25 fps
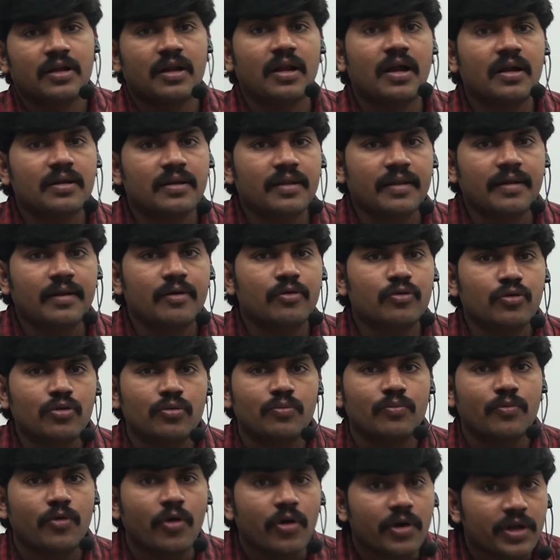not allowed to
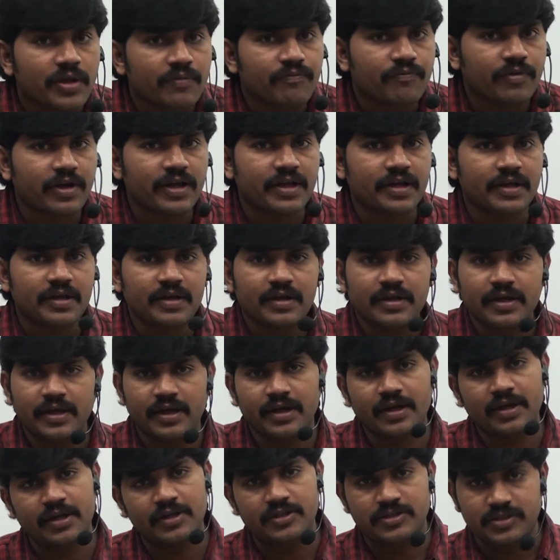modify
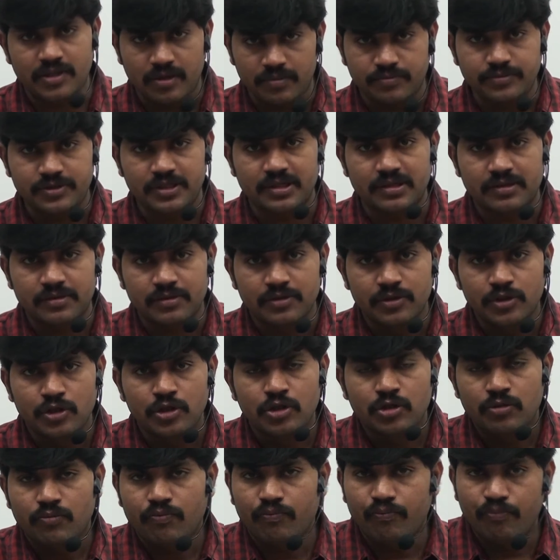array list object.
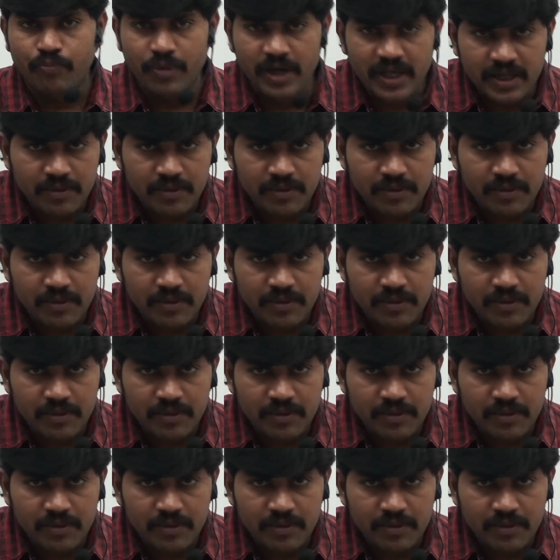By